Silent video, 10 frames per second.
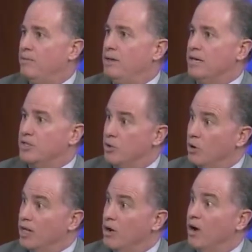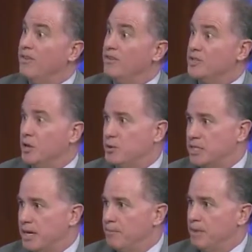because early on there's no
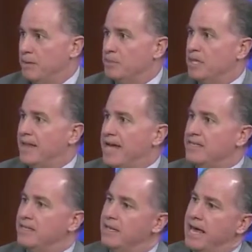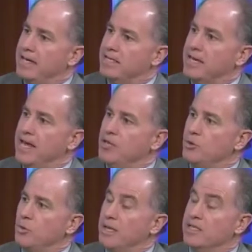symptoms, and that's at a stage
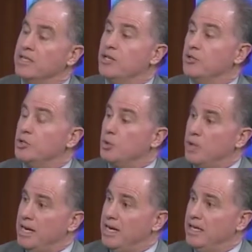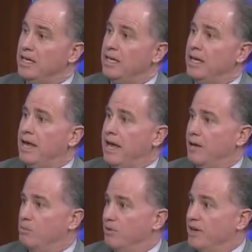where we can still treat
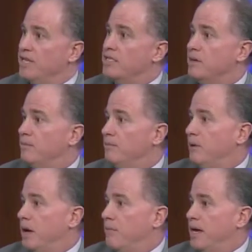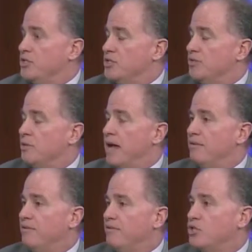and prevent some patients from
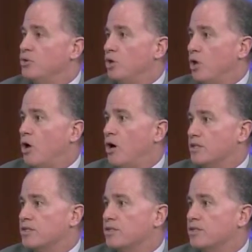having visual loss.